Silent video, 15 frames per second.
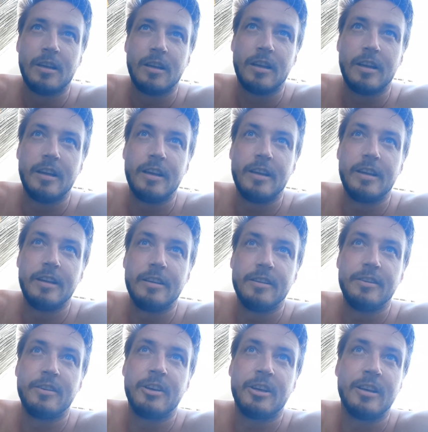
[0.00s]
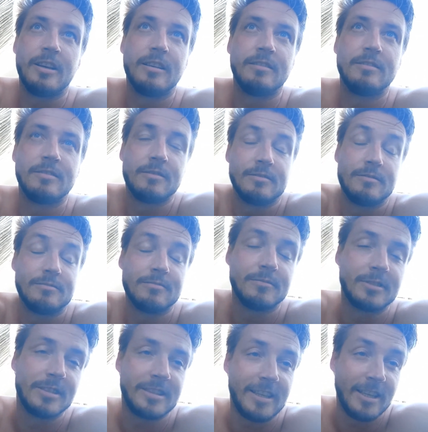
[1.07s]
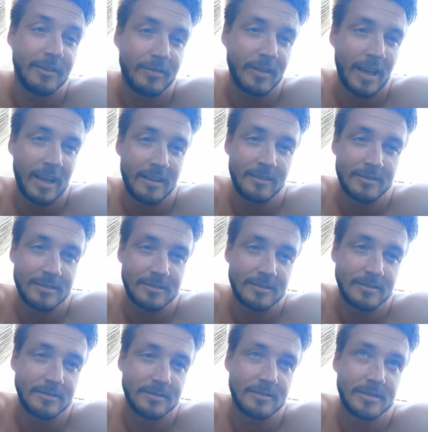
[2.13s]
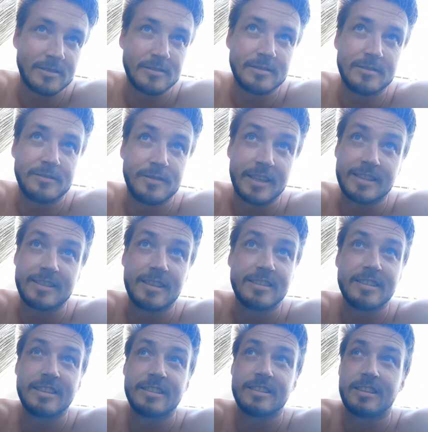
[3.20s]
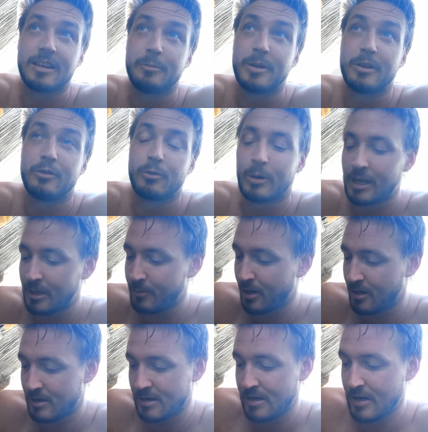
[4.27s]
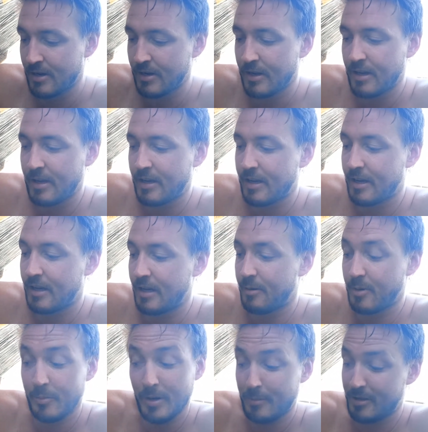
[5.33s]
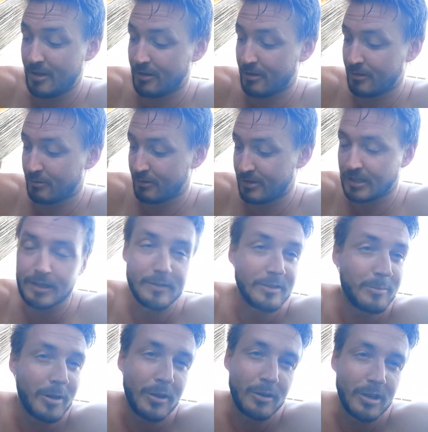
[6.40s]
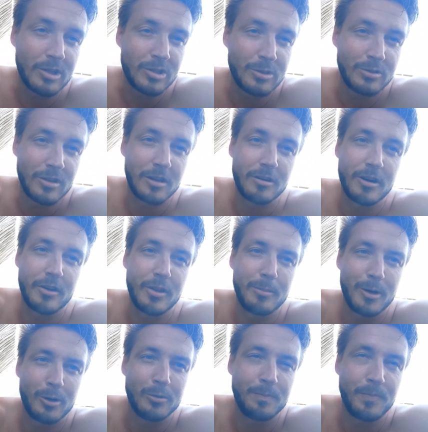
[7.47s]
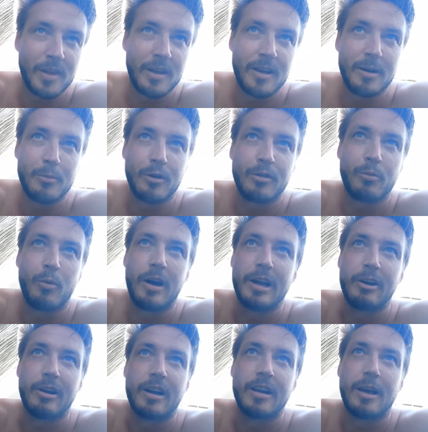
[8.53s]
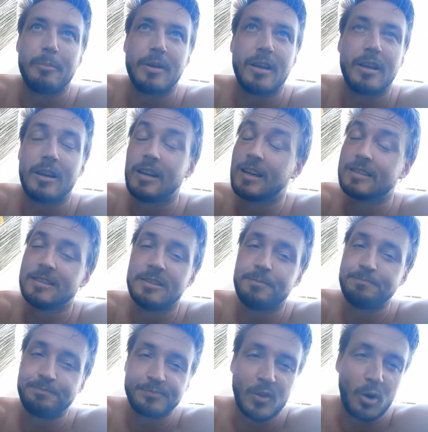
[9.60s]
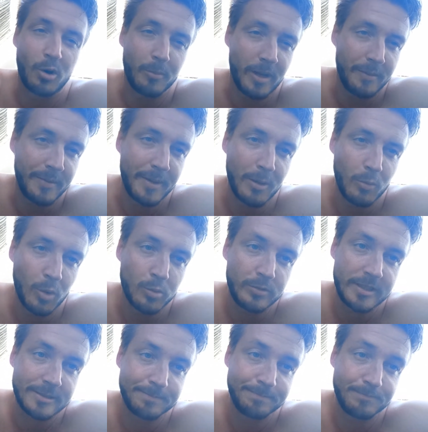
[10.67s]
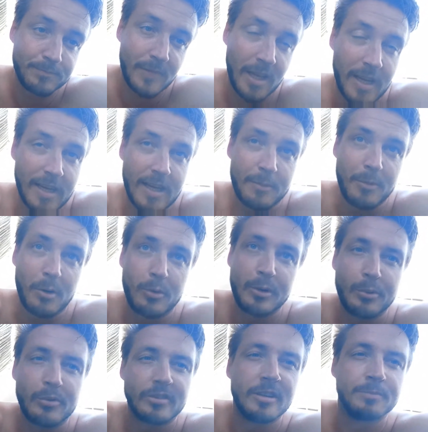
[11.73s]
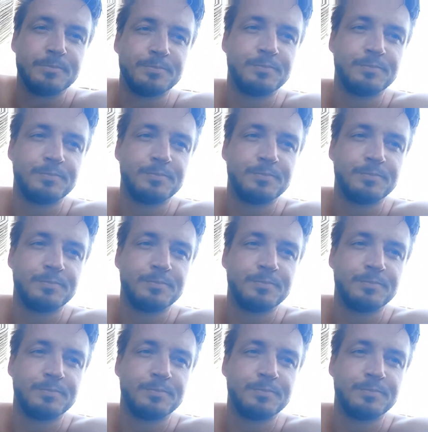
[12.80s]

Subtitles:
and see if that fixes it. That'd be a dream. And maybe that'll resolve some other issues all around the boat, with wiring not being connected, or maybe it won't, but we will see.